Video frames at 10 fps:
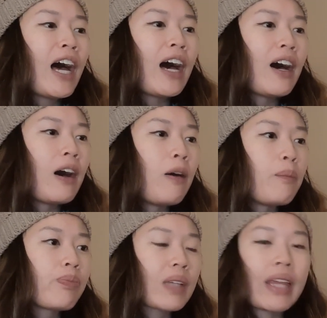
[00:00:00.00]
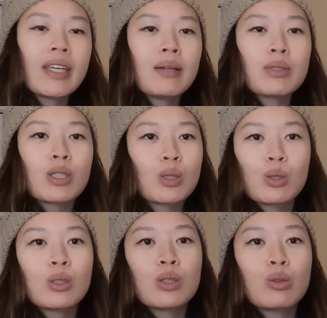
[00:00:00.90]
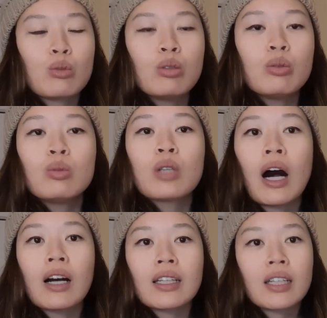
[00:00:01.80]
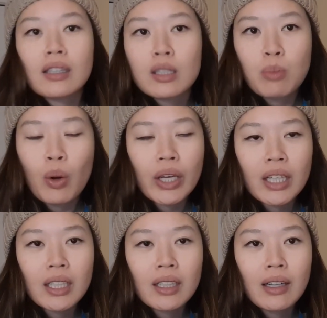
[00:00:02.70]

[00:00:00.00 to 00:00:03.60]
I think I was just too cocky at this point,